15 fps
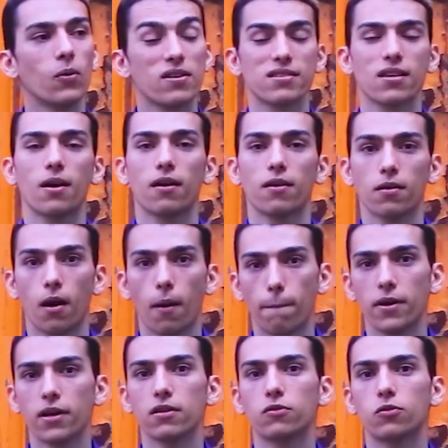was a
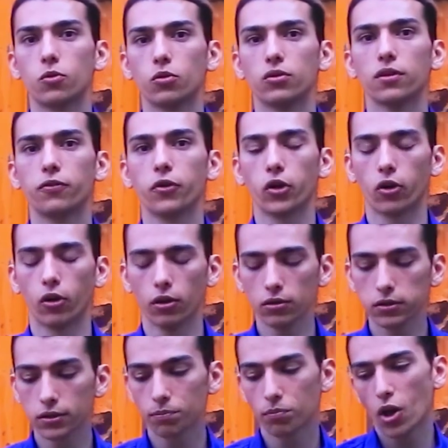bit too
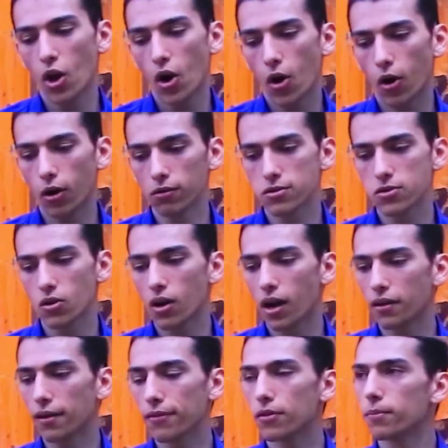difficult. Also,
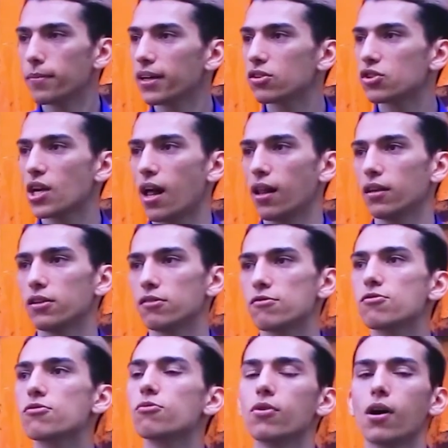another big
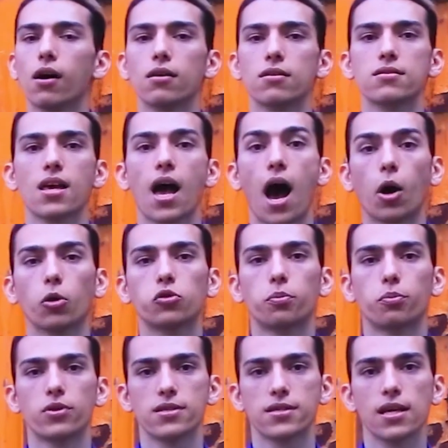challenge was how to
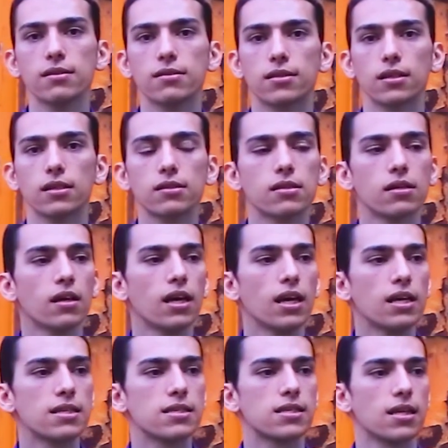present it,
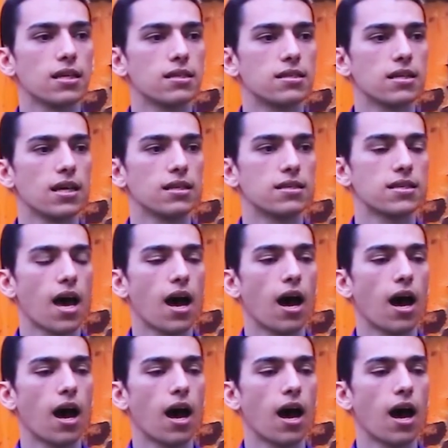since it's